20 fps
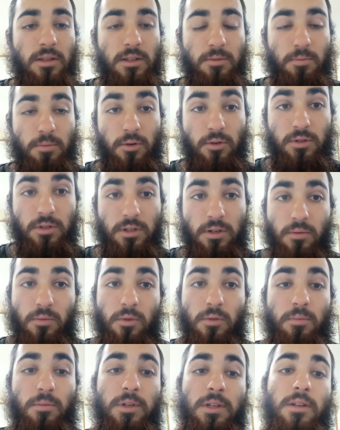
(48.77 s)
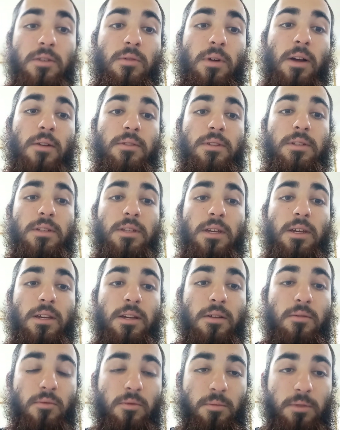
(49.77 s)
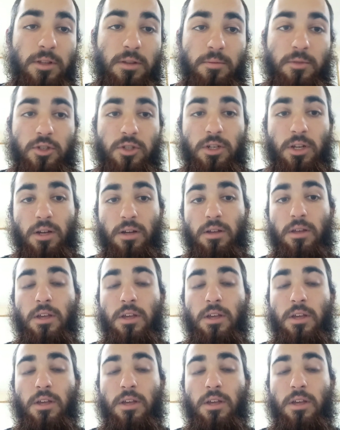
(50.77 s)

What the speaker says: this person will be crowned as king and will be the Moshiach.